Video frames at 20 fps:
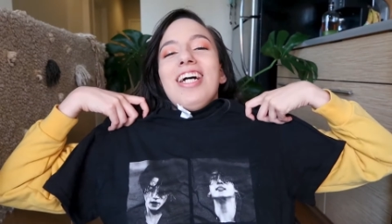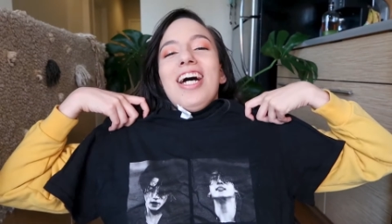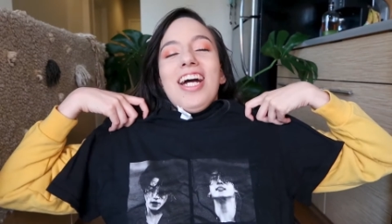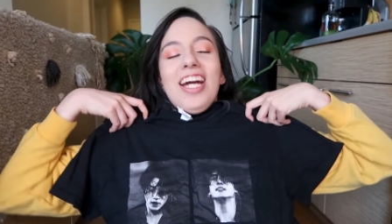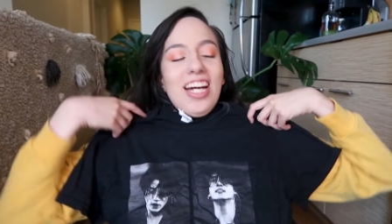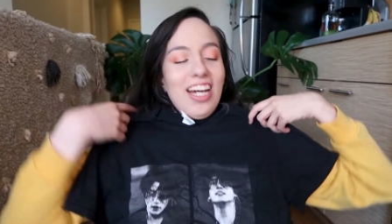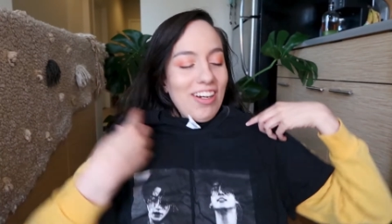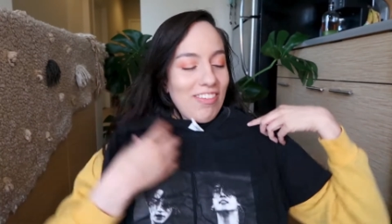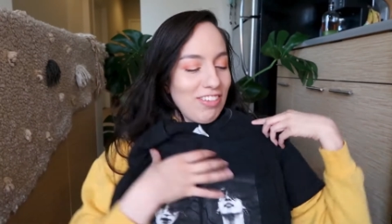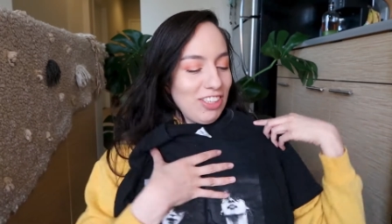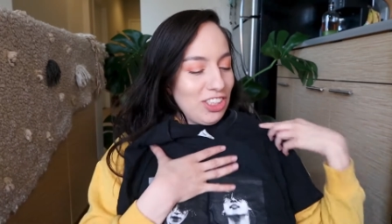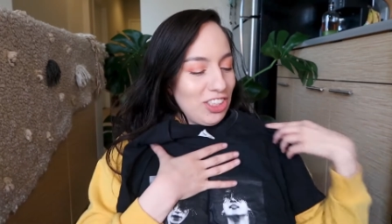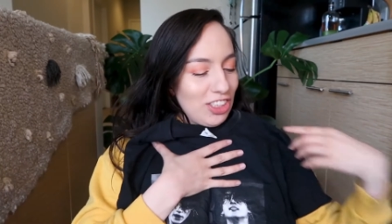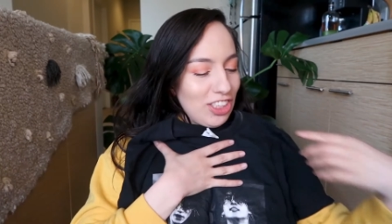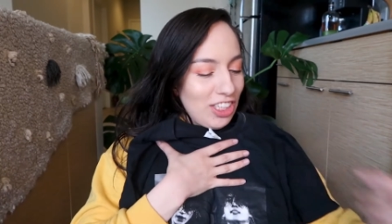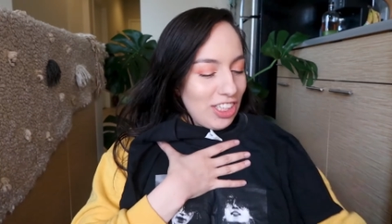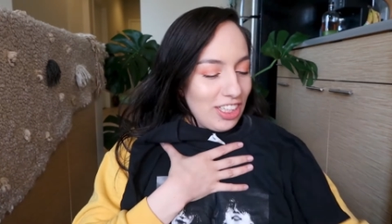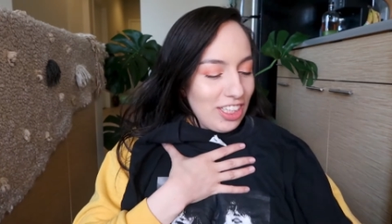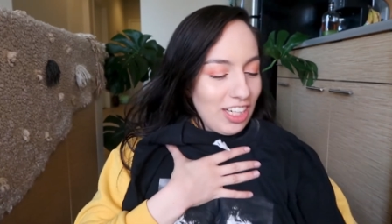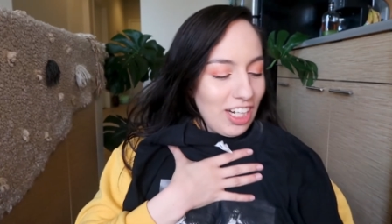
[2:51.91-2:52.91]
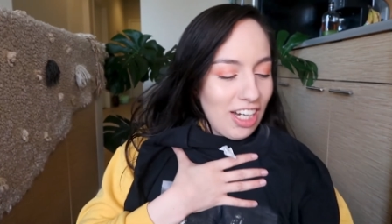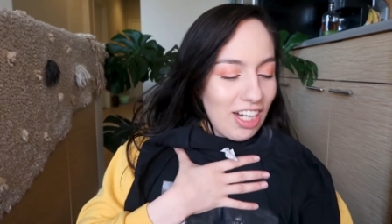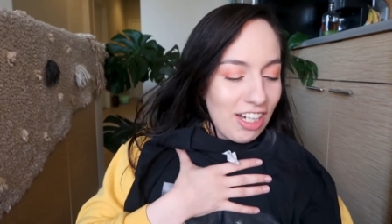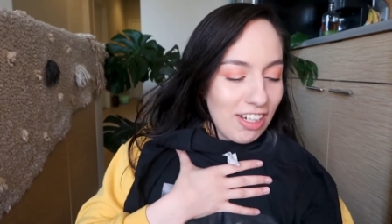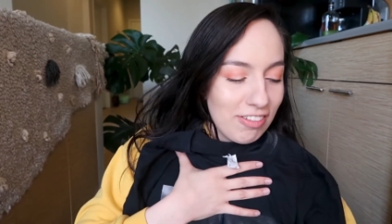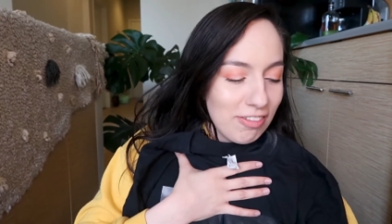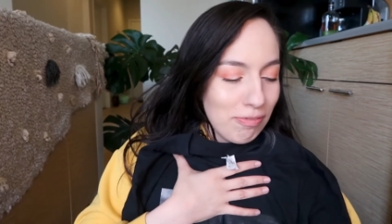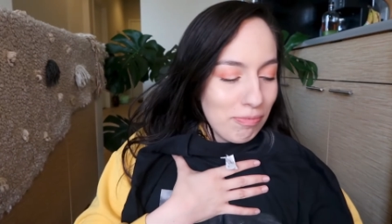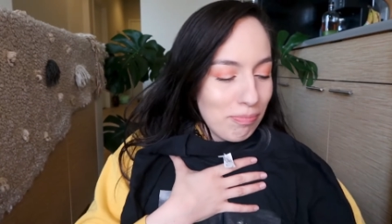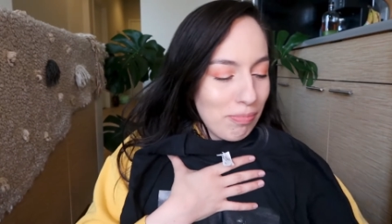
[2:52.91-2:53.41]
I have a shirt
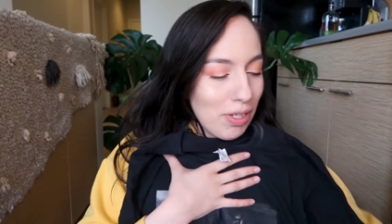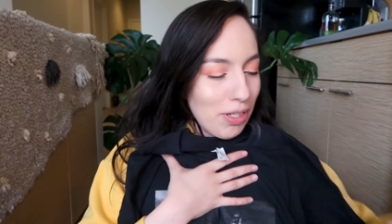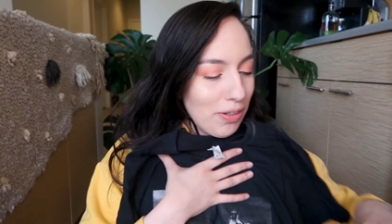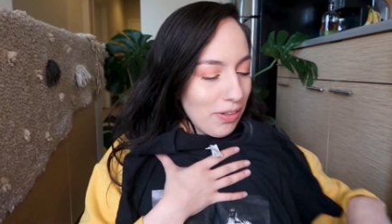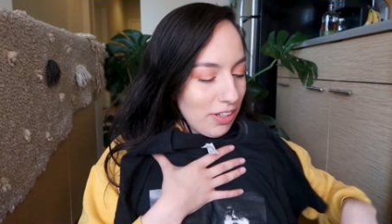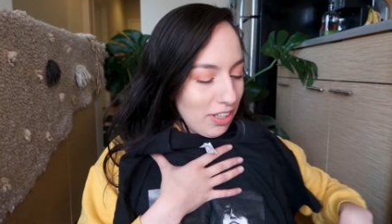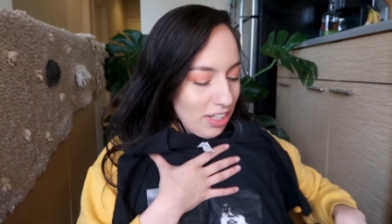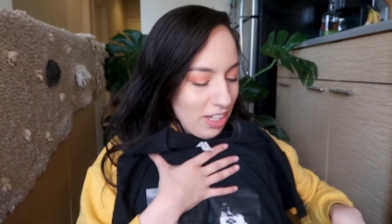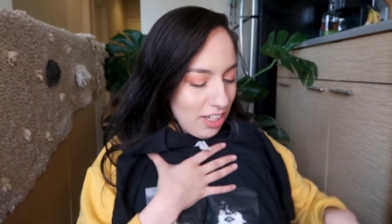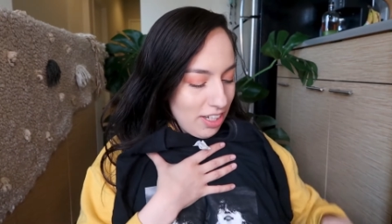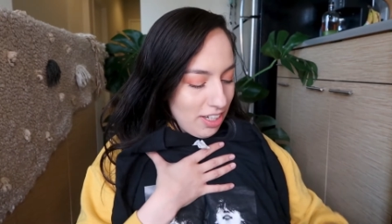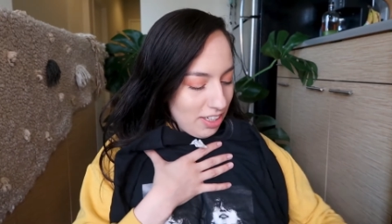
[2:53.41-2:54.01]
of both